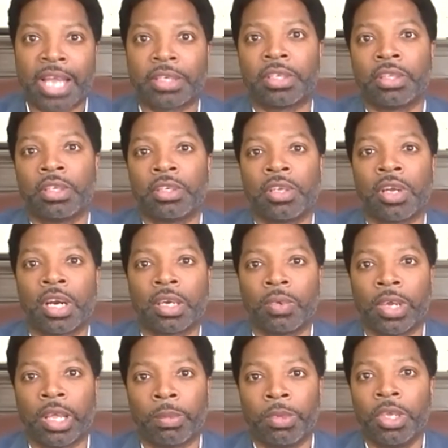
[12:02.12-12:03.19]
to the dark
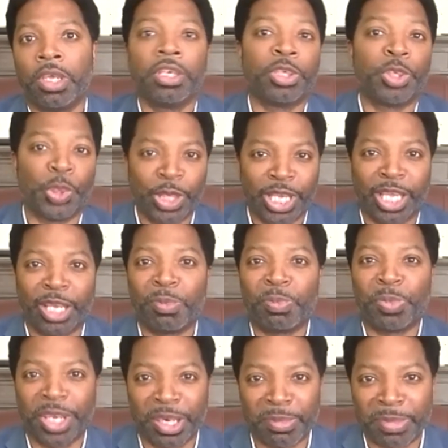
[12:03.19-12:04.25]
web to again
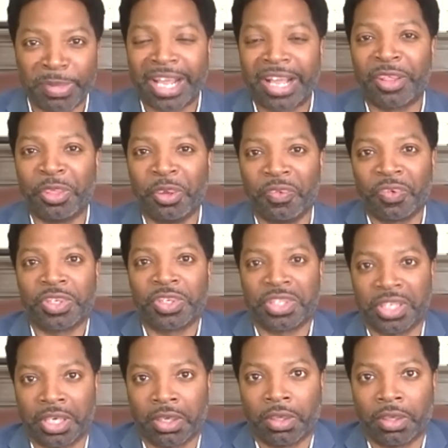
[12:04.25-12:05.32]
put it back out there for
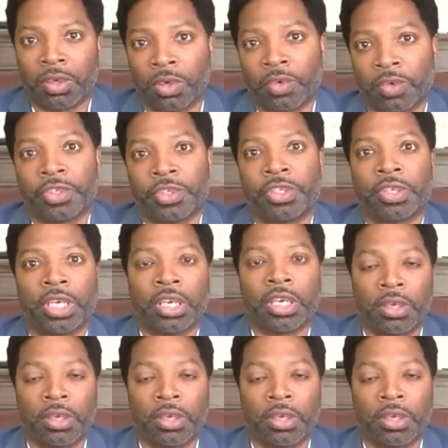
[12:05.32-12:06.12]
sale or for trade.